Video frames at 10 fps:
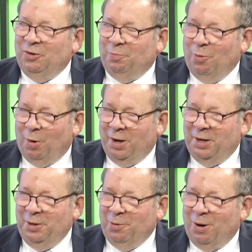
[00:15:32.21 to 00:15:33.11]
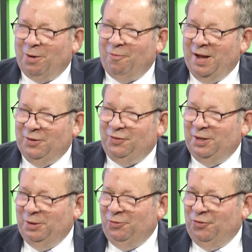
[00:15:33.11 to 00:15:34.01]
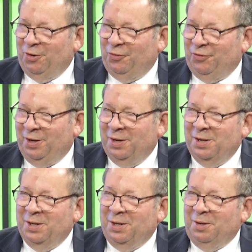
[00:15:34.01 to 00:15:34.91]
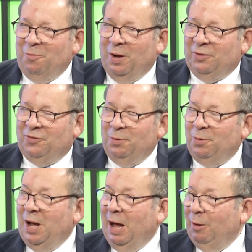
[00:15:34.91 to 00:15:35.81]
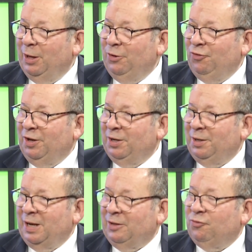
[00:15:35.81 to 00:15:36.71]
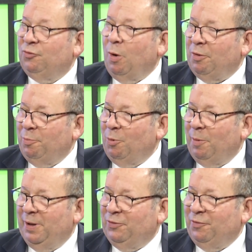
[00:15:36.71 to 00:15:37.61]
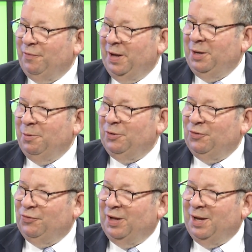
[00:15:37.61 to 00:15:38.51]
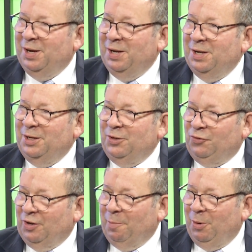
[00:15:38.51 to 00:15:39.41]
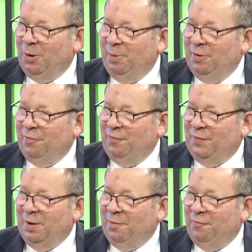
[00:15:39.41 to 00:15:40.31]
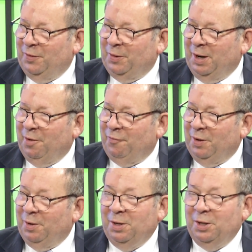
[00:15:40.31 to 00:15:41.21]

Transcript: I was born in New York, raised in New Jersey, went to college at Swarthmore, Pennsylvania, which is a suburb of Philadelphia.